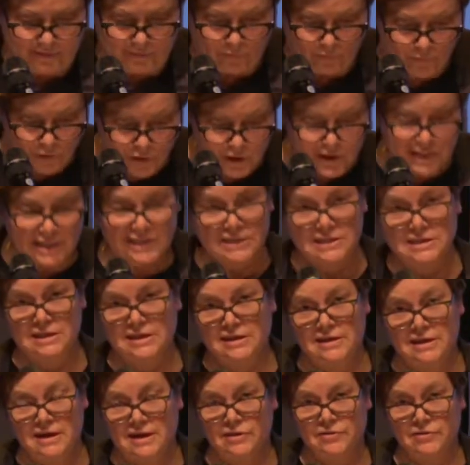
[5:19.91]
working
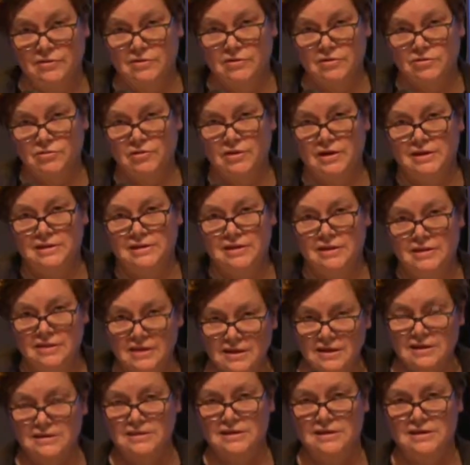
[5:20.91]
together, trying to
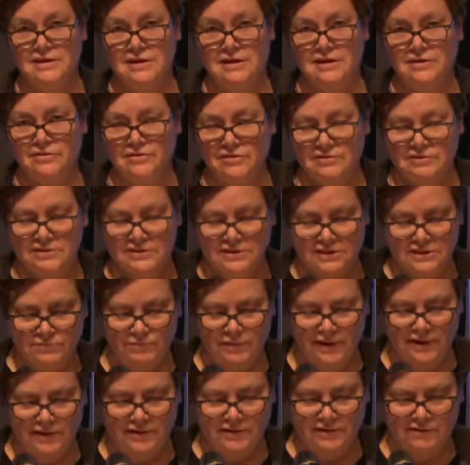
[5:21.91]
think together,
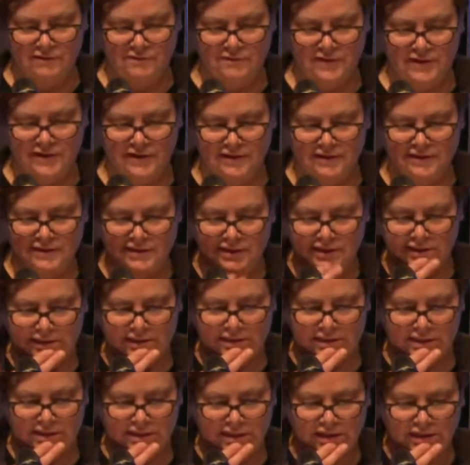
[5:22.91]
despite the fact
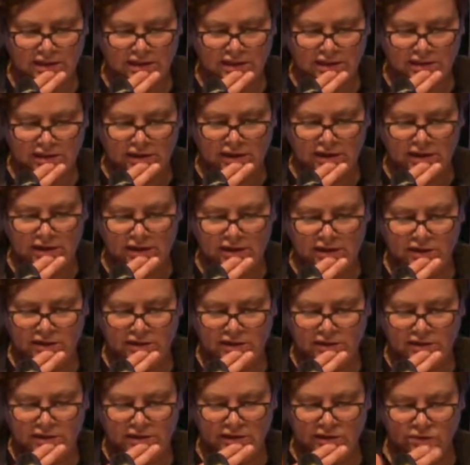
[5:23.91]
that
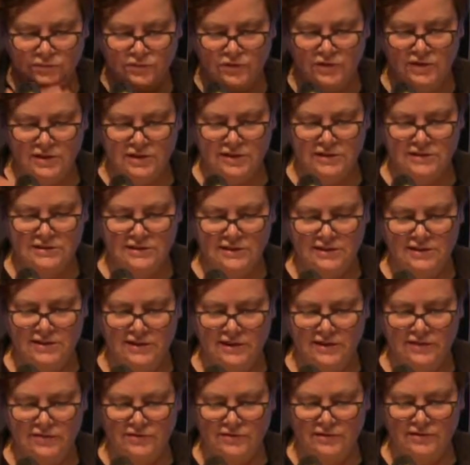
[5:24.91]
uh, in working
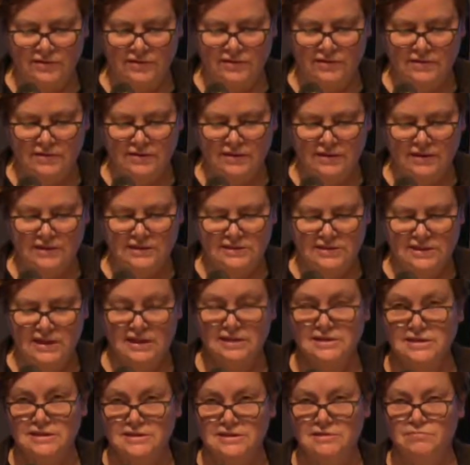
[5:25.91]
together, it,
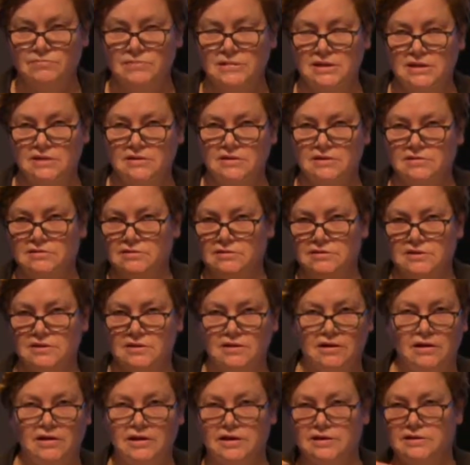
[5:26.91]
that doesn't mean that there's a
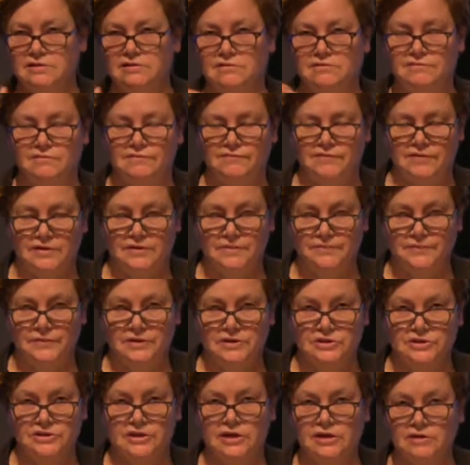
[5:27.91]
kind of um,
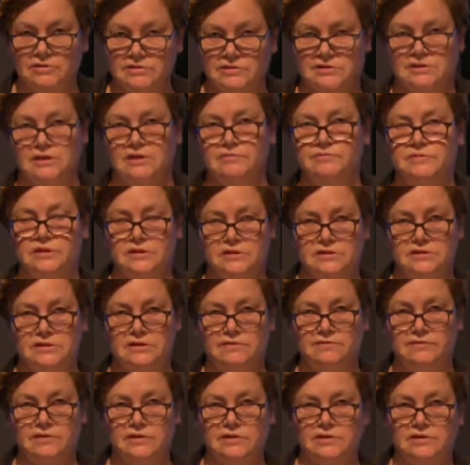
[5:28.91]
shared
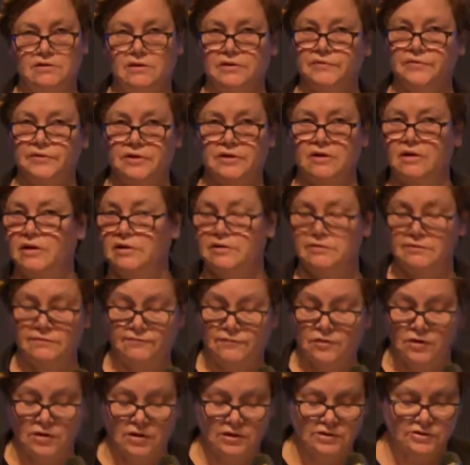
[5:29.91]
subjectivity. On the kind
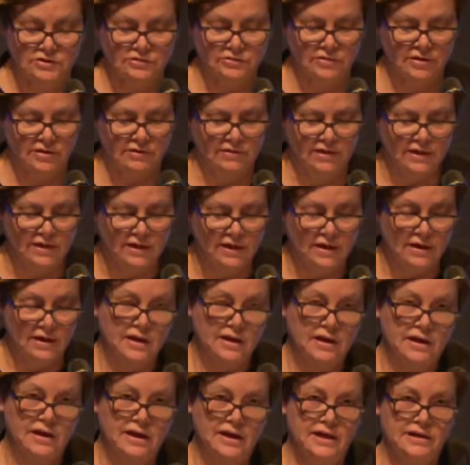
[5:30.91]
of contrary,
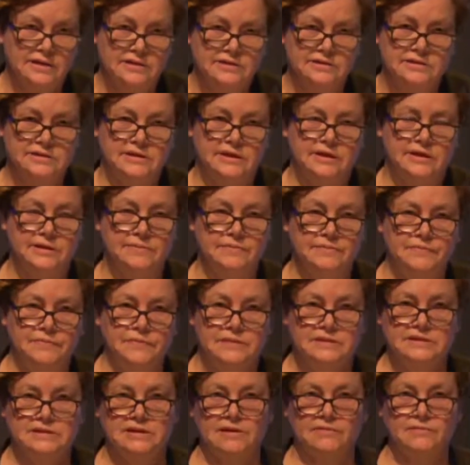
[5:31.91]
and um,
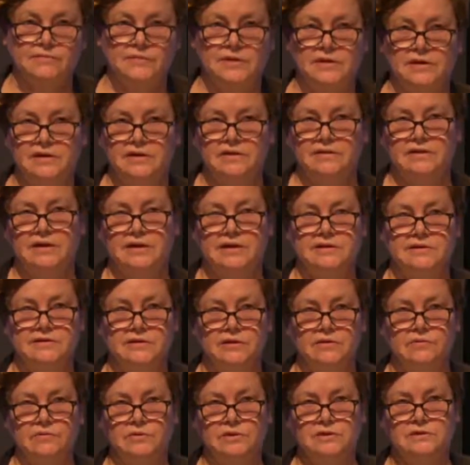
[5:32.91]
something that has
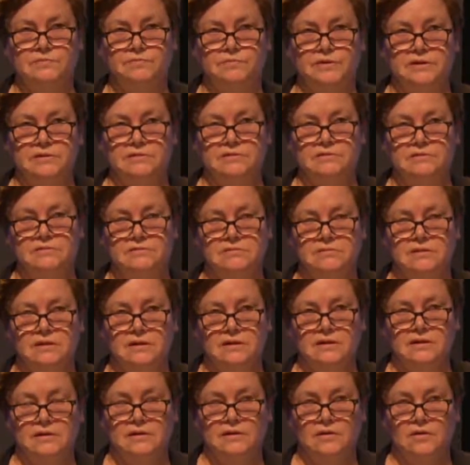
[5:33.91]
always been,
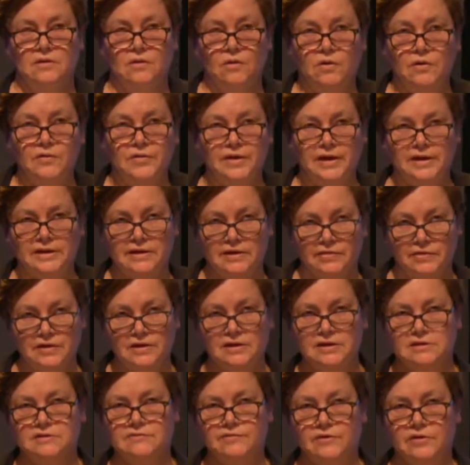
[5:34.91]
or that I
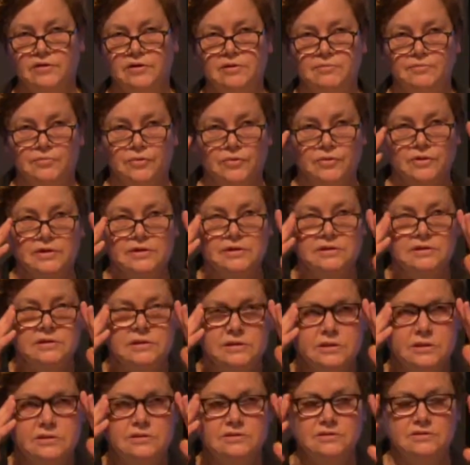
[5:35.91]
think is very important
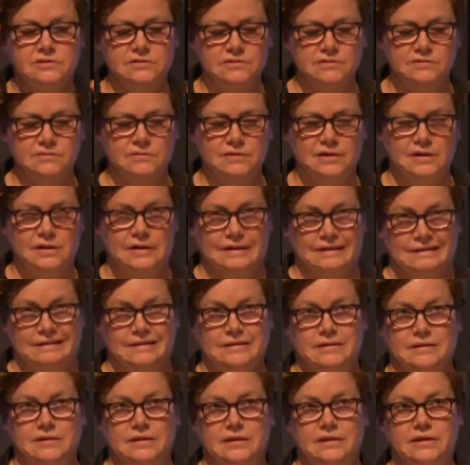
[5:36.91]
to
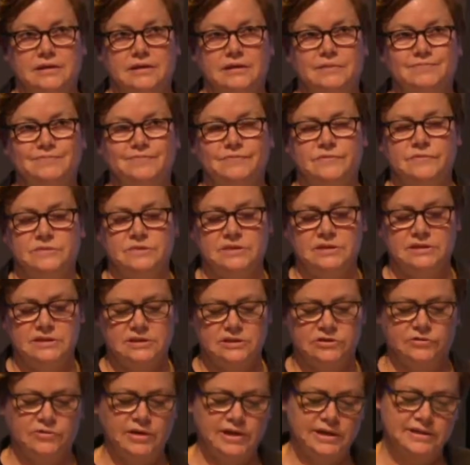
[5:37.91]
um, to
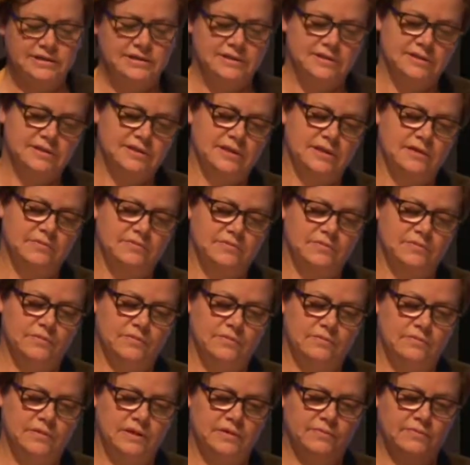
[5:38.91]
stress, is that
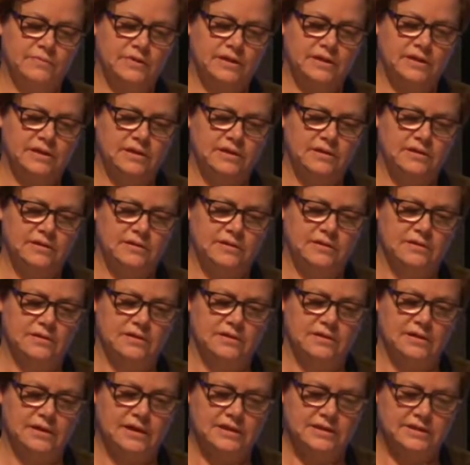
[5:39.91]
when we
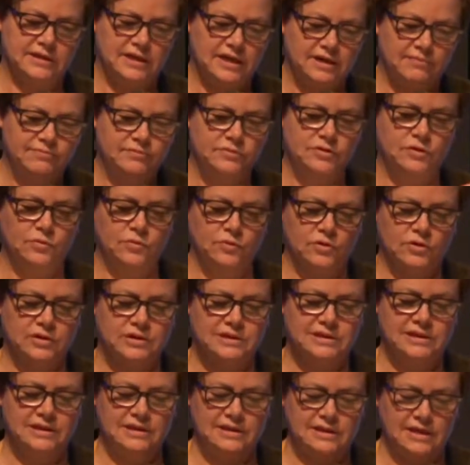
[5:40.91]
attempt to
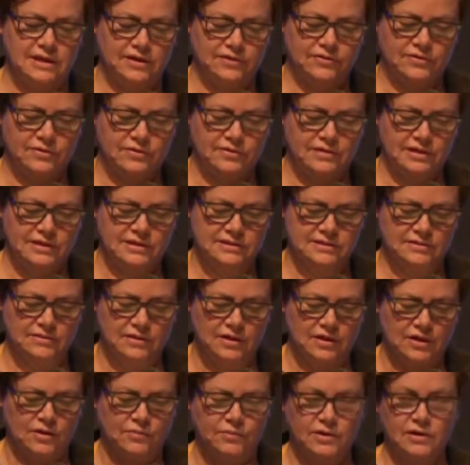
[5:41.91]
work together, it's
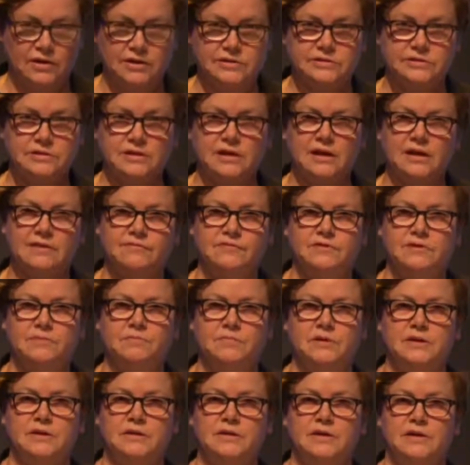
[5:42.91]
we also have to
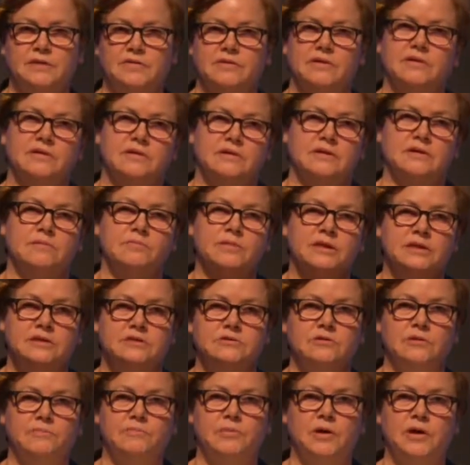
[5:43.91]
be, I think, committed
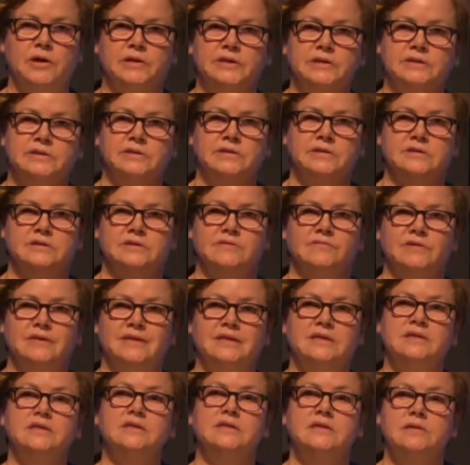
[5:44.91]
to a politics of
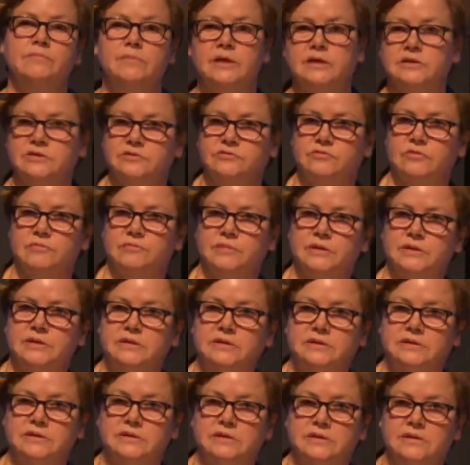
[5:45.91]

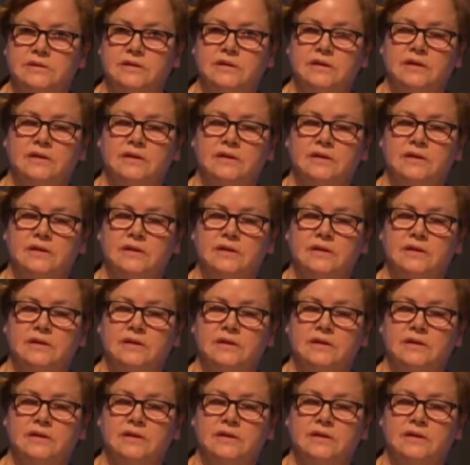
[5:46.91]
incommensurability.